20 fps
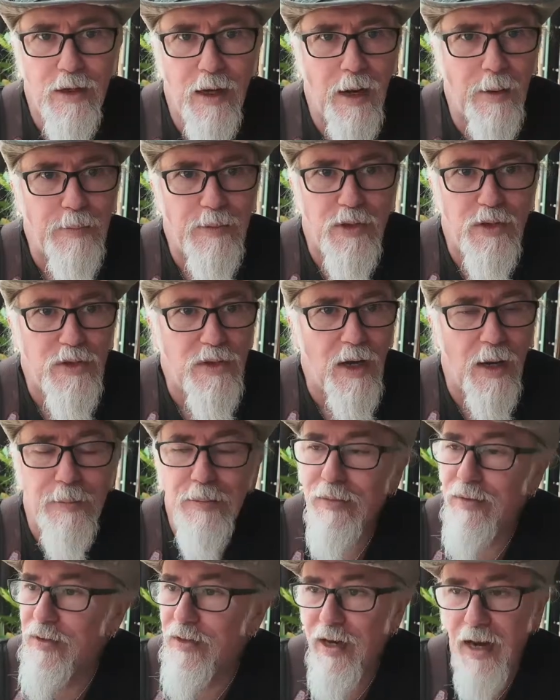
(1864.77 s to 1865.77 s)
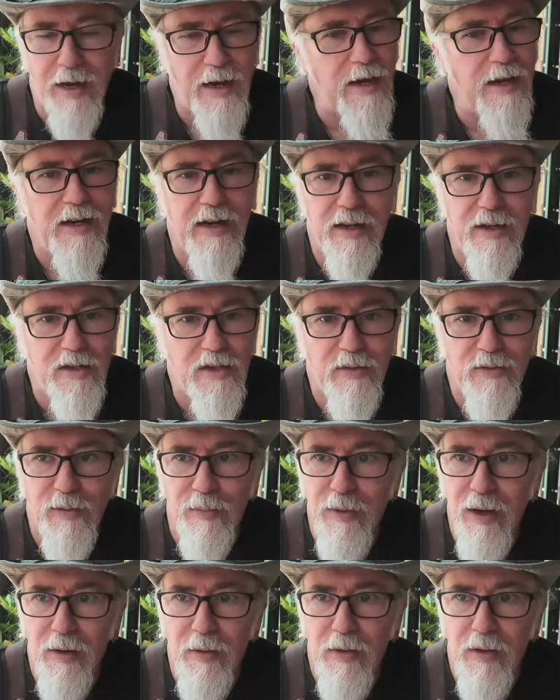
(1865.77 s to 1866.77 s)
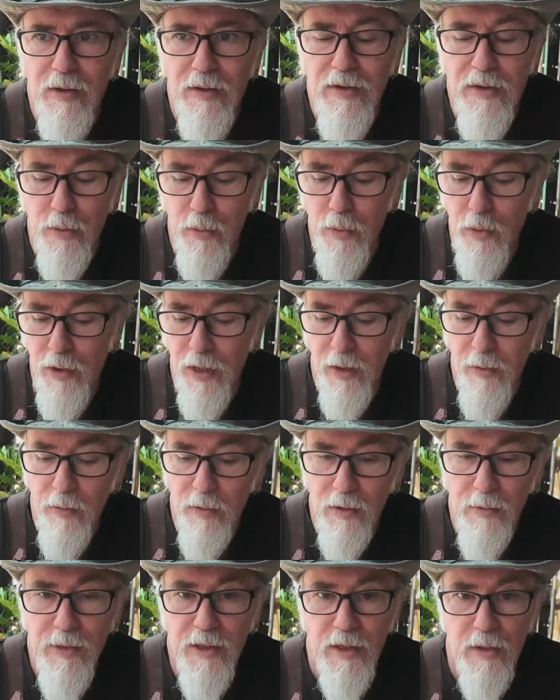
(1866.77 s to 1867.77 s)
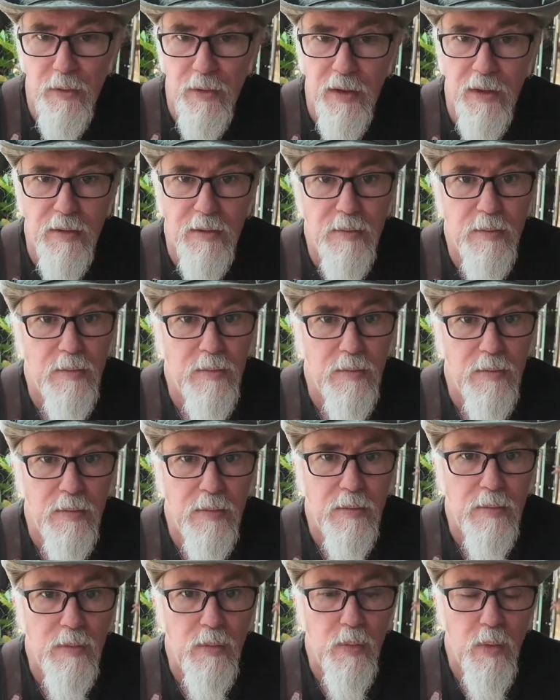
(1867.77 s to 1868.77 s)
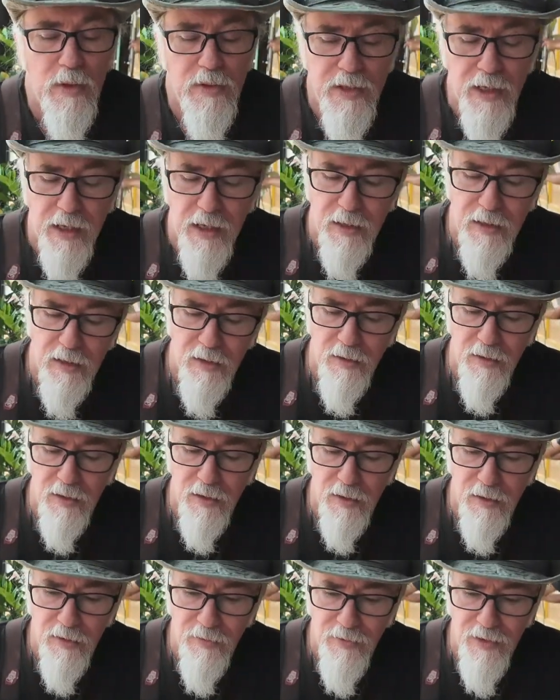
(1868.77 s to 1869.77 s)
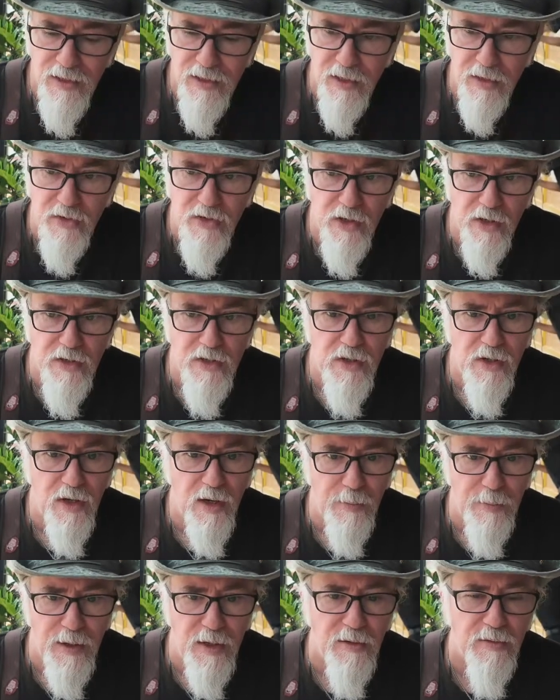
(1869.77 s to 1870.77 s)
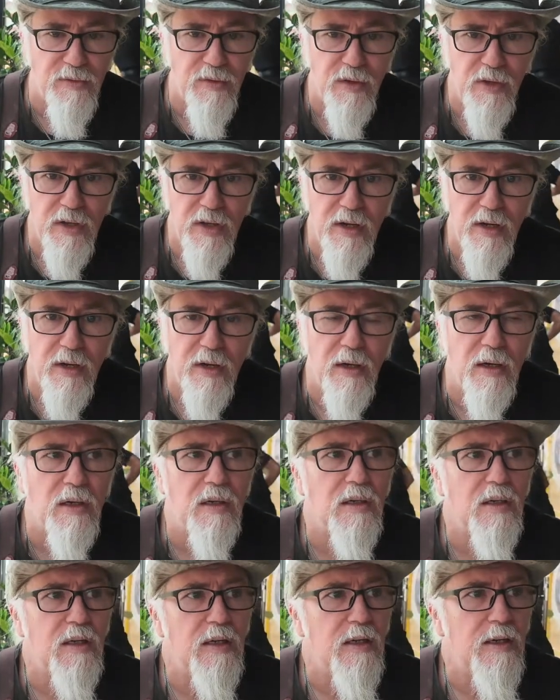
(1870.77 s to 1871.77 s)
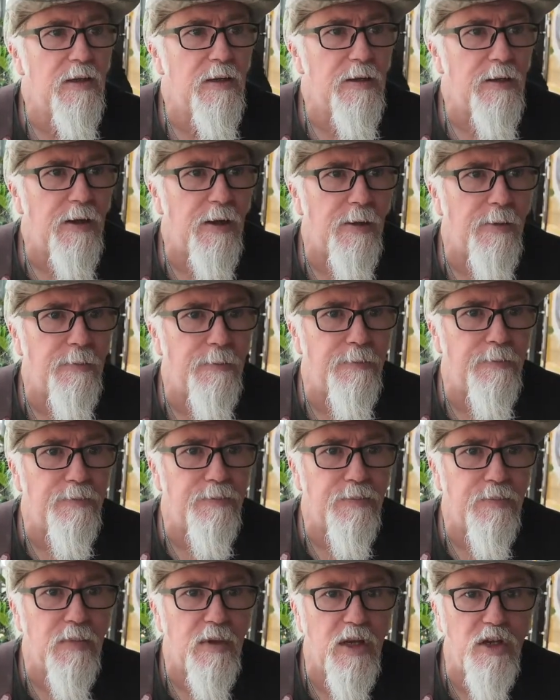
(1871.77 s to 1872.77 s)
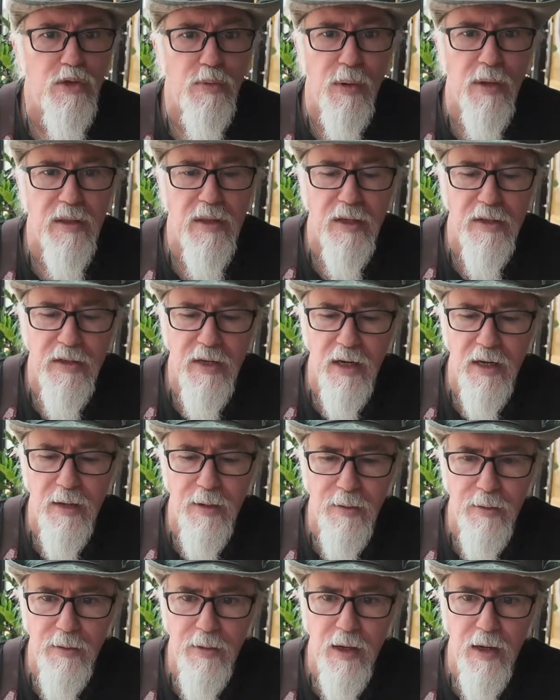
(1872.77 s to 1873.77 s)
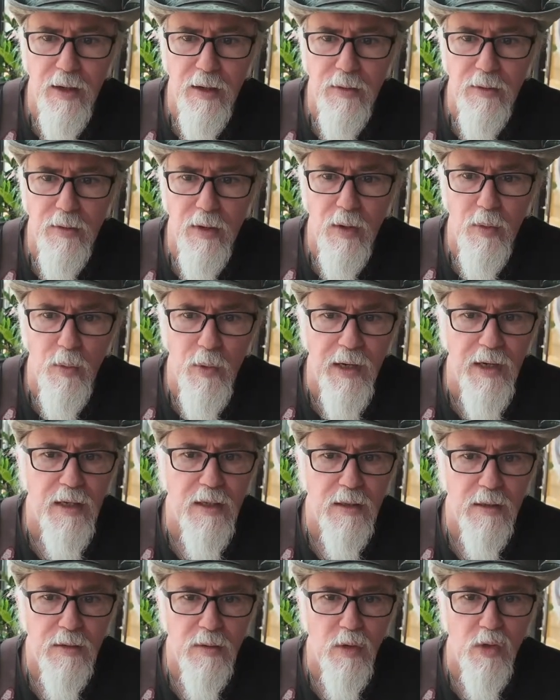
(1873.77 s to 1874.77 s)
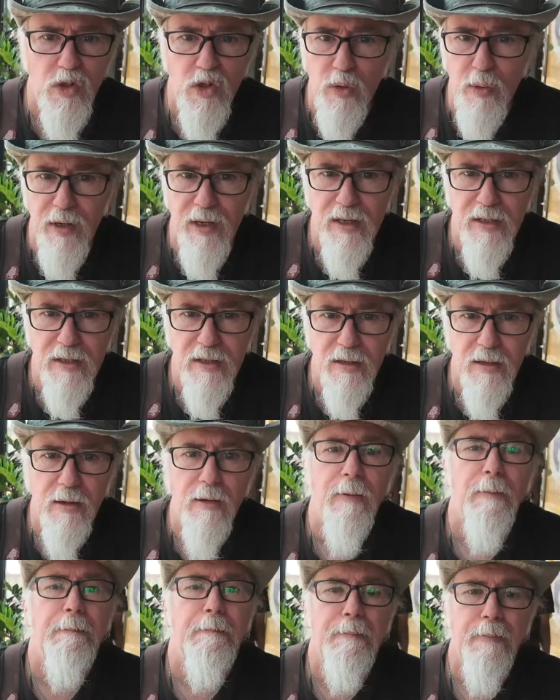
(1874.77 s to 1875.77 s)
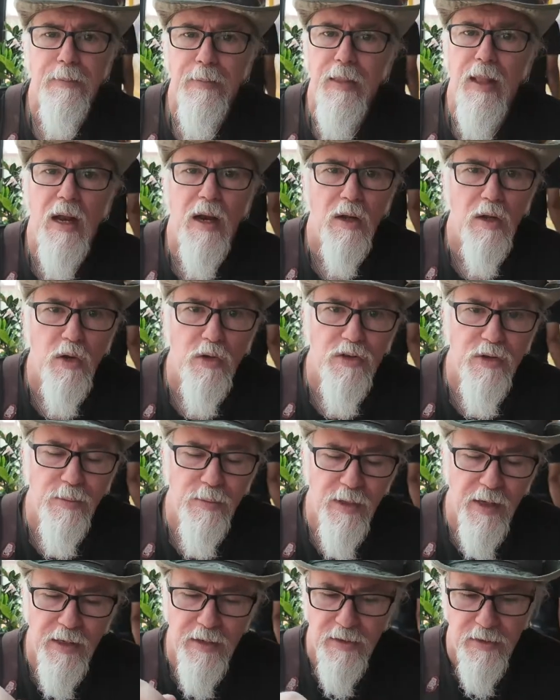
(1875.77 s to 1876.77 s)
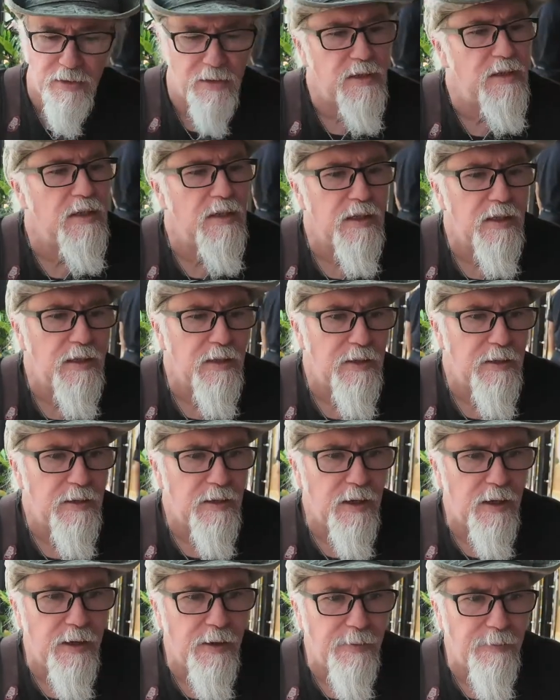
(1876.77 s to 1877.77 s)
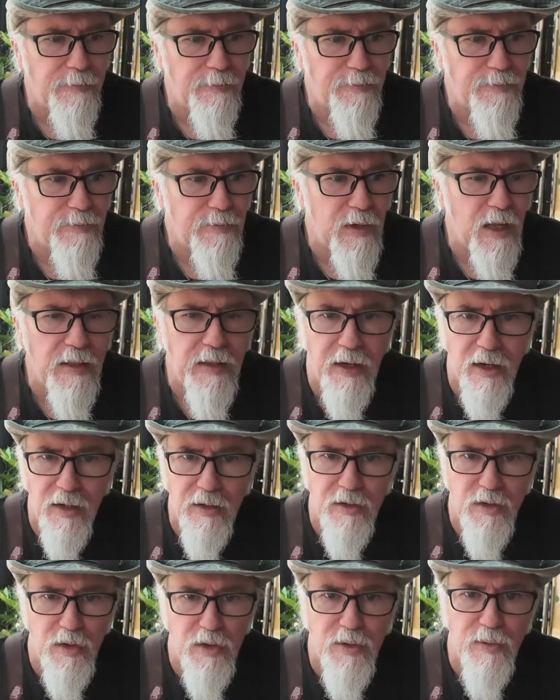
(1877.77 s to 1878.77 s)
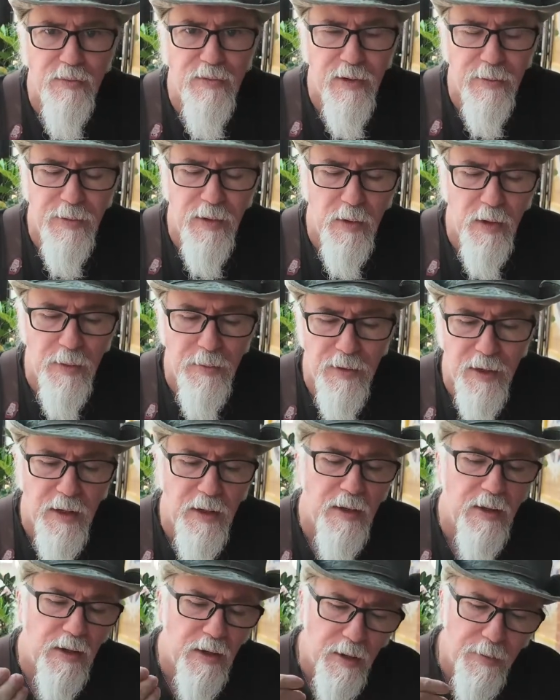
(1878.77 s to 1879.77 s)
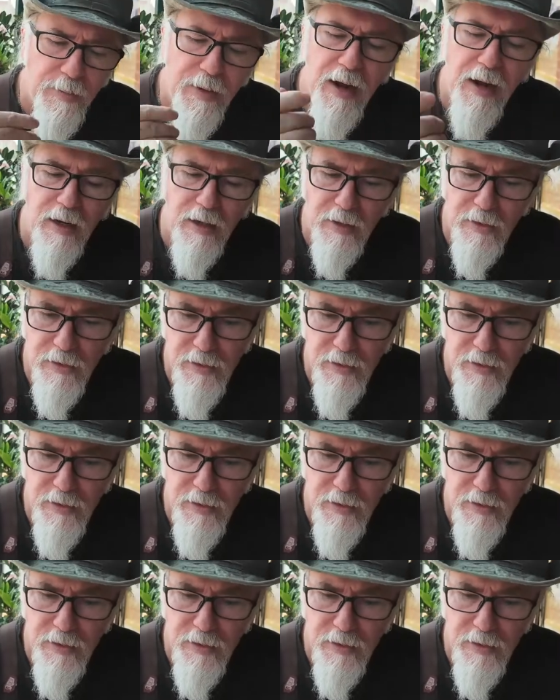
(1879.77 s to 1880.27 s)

I'm just I'm taking it easy from now on. So what I will be doing once I get the the visa extension, I'm here for the year. Um, each month I'll take a, a, a, week or two weeks, and I'll go someplace, um, and then I'll do some filming when I'm there, and then come back.